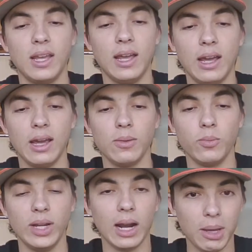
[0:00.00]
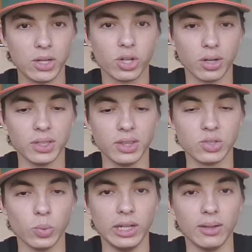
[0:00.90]
And we got to make sure of it
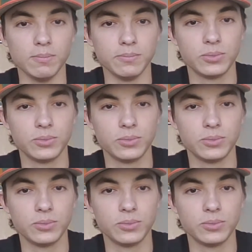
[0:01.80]
this weekend.